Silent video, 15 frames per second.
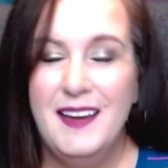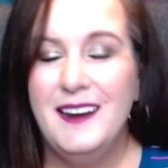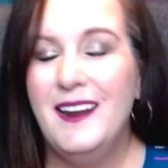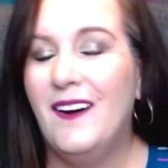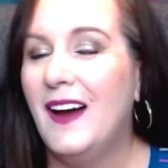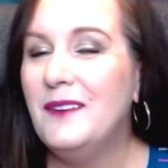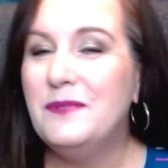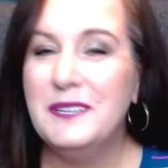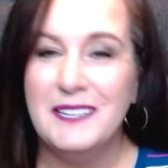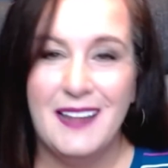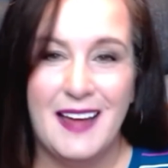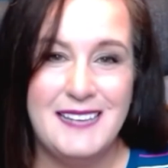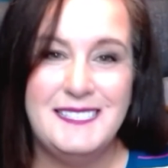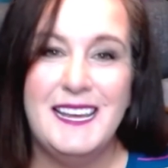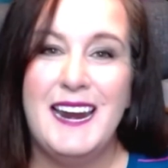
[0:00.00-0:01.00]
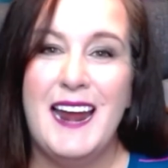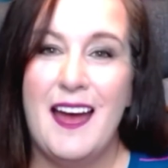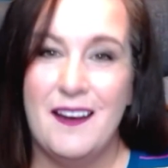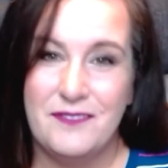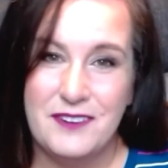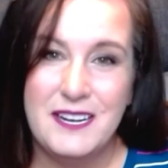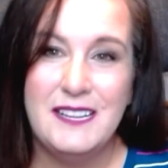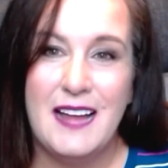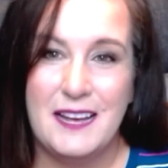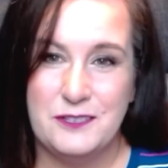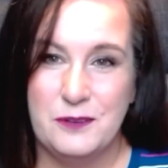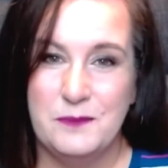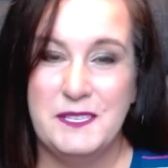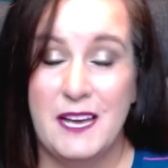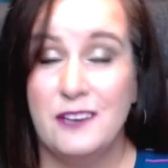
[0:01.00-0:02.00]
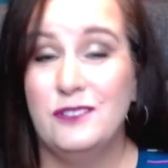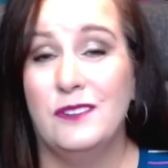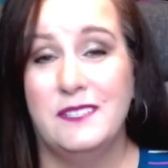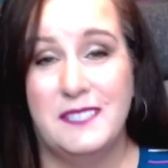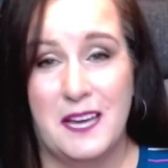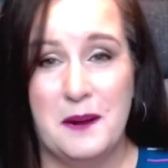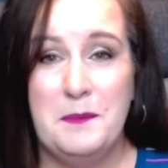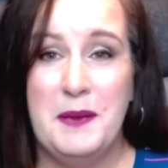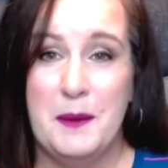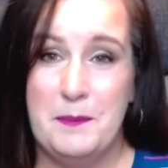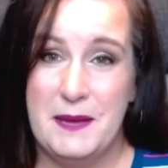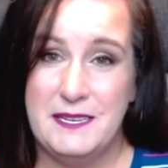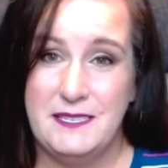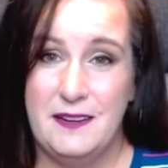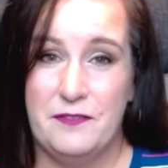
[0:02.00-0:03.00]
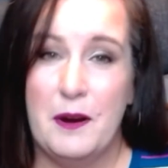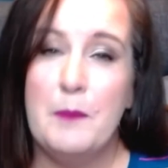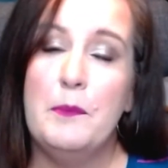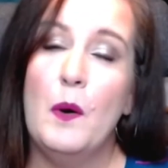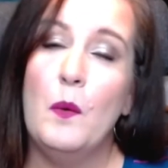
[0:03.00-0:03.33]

Now, I realize that every classroom schedule is going to be a bit different,